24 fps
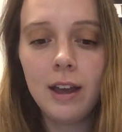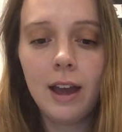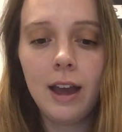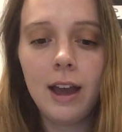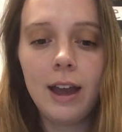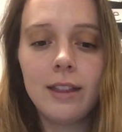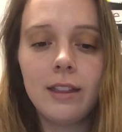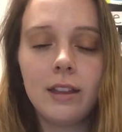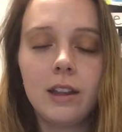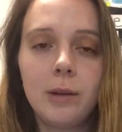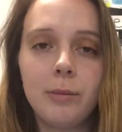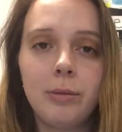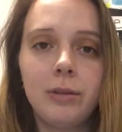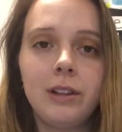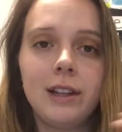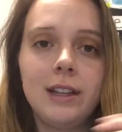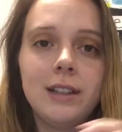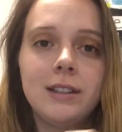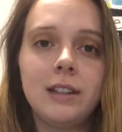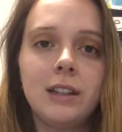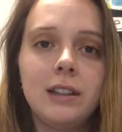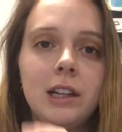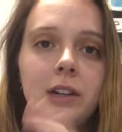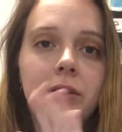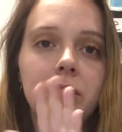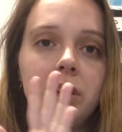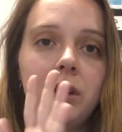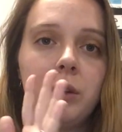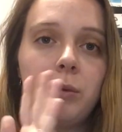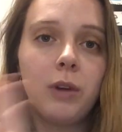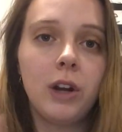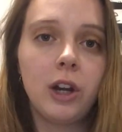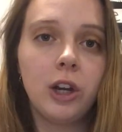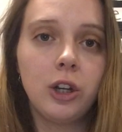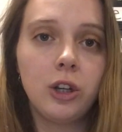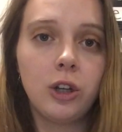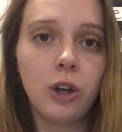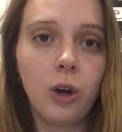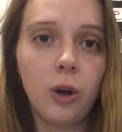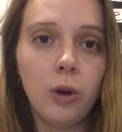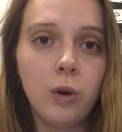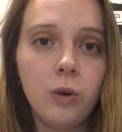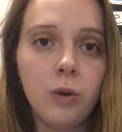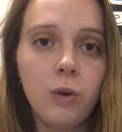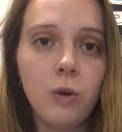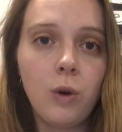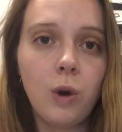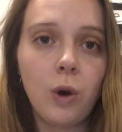And then a place that they really want to
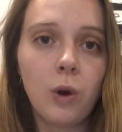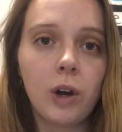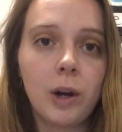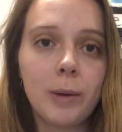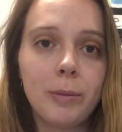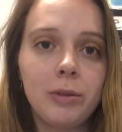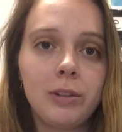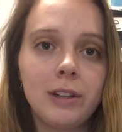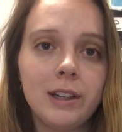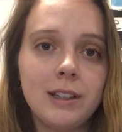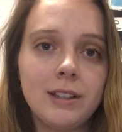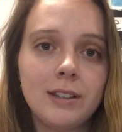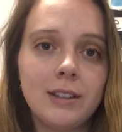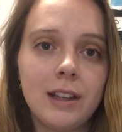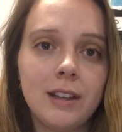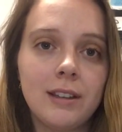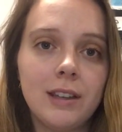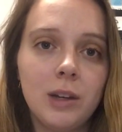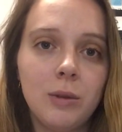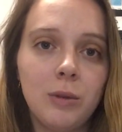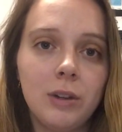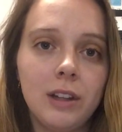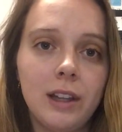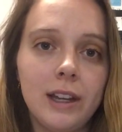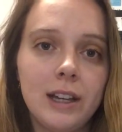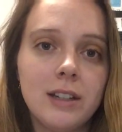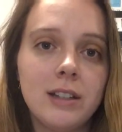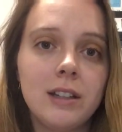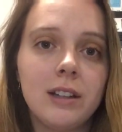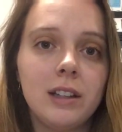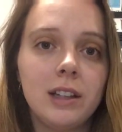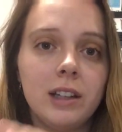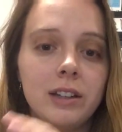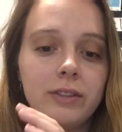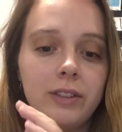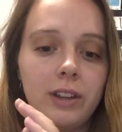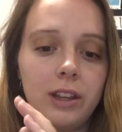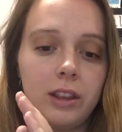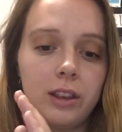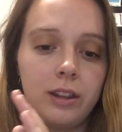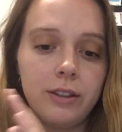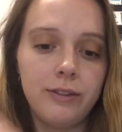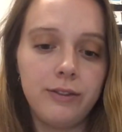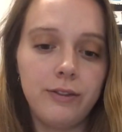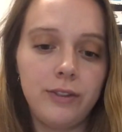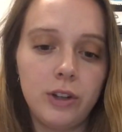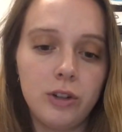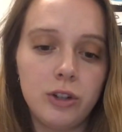go, or a place that they would like to live in the
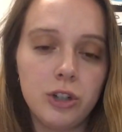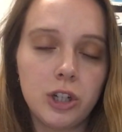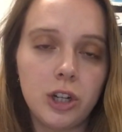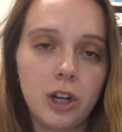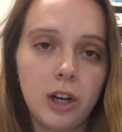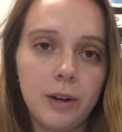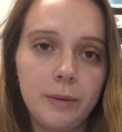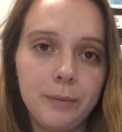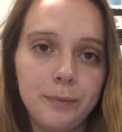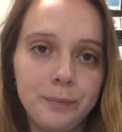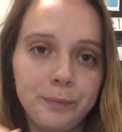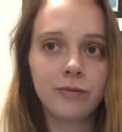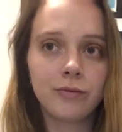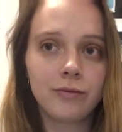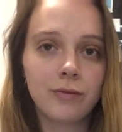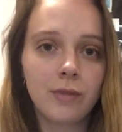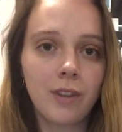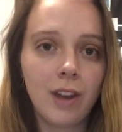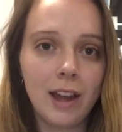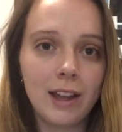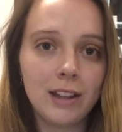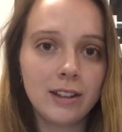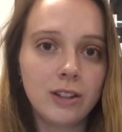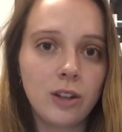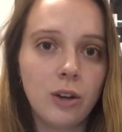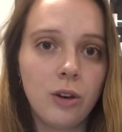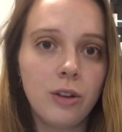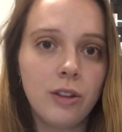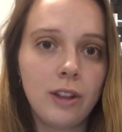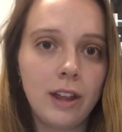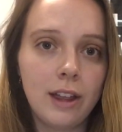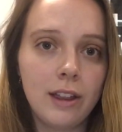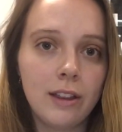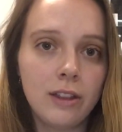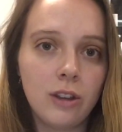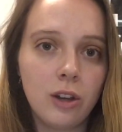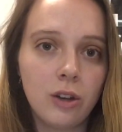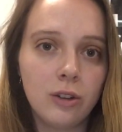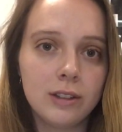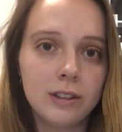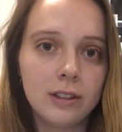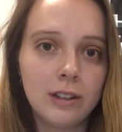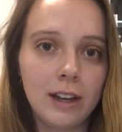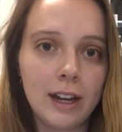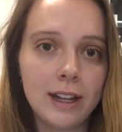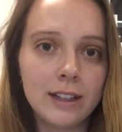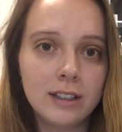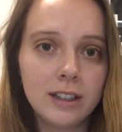future. And so then those
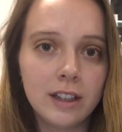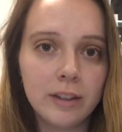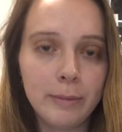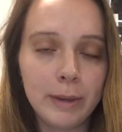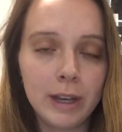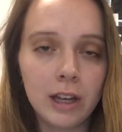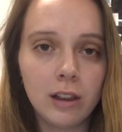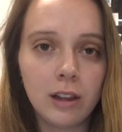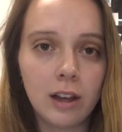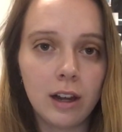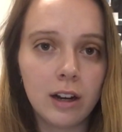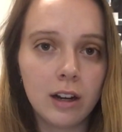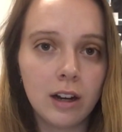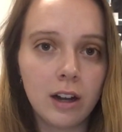slides give me a lot of